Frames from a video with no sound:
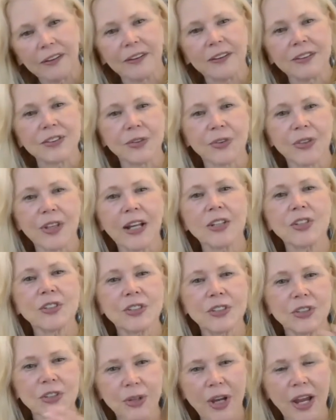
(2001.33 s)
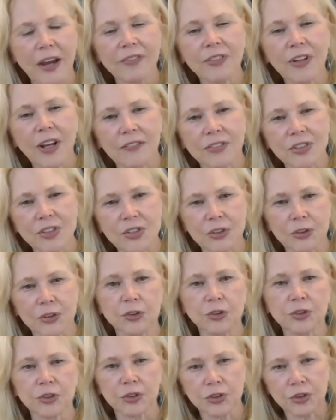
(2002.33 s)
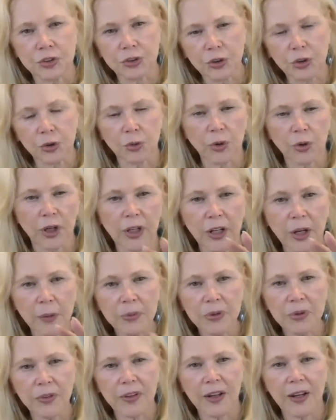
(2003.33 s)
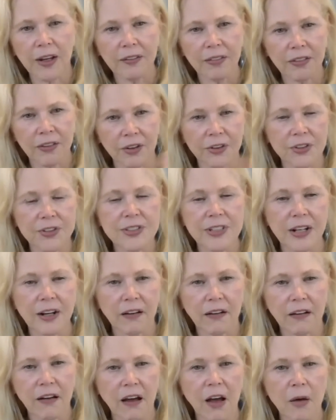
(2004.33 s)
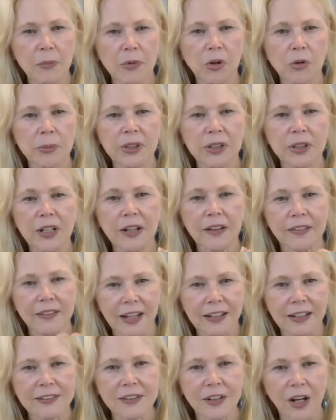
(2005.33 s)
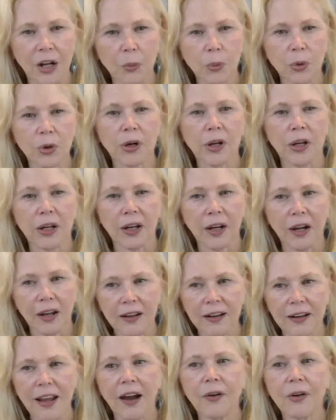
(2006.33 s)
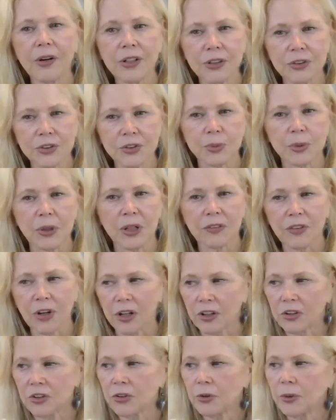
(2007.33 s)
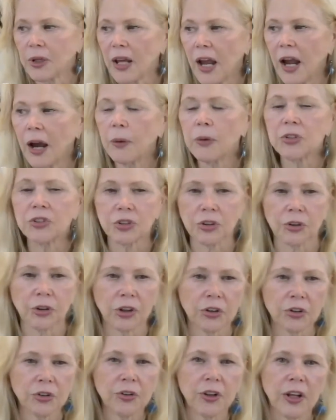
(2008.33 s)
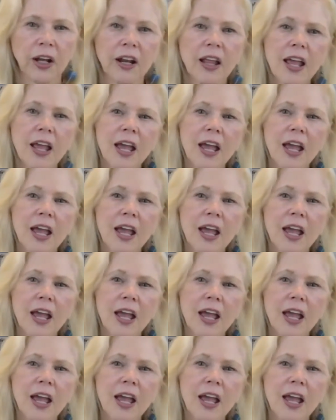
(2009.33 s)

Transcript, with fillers: So that's, you have to have a solution so you can write up to that. There is that aha moment, that's not working. Now here's what I've got to do and how is she going to do that?